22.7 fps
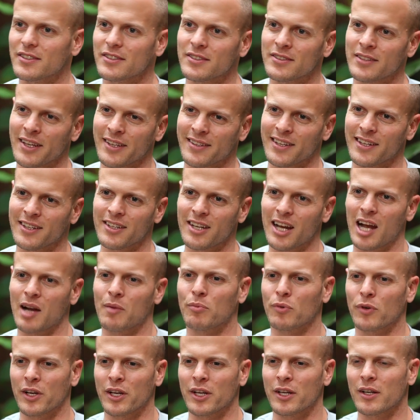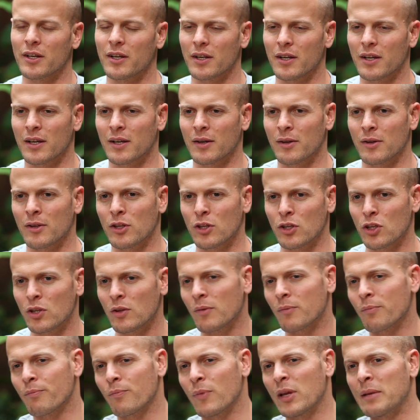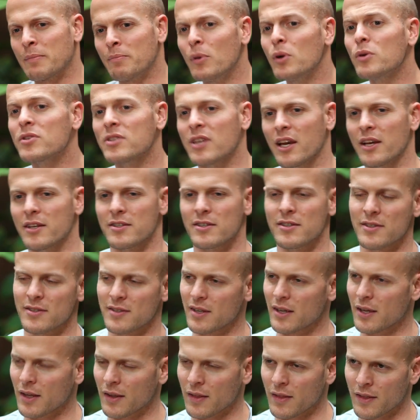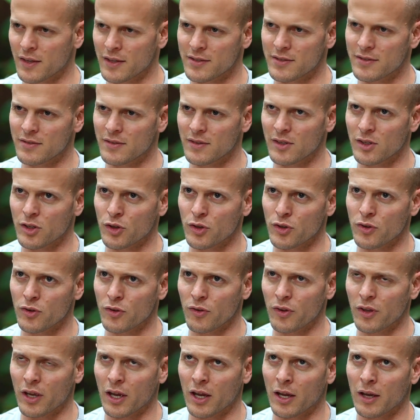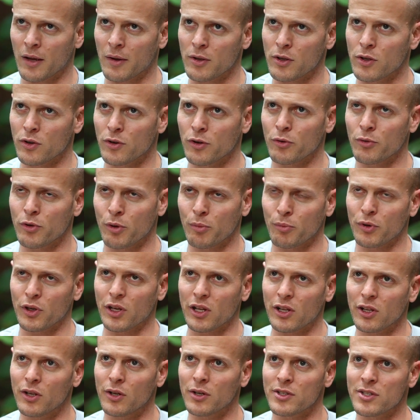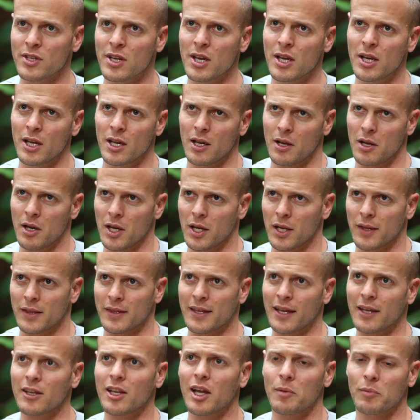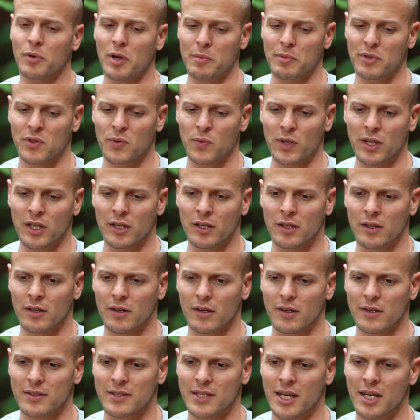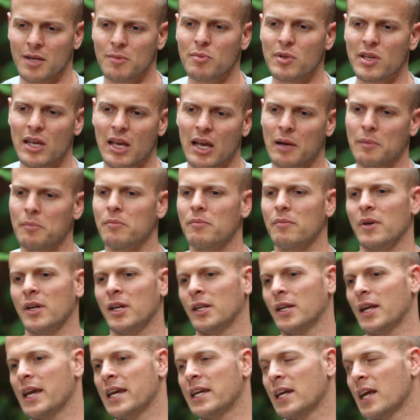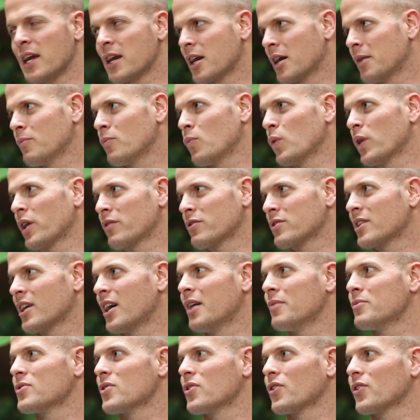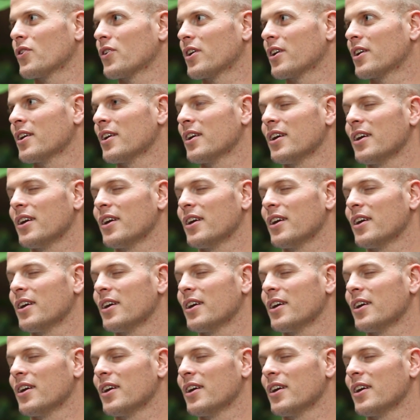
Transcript: they tend to operate, in most cases, you're pretty close, tend to operate between 10 p.m. and 8 a.m., whatever time zone they're in.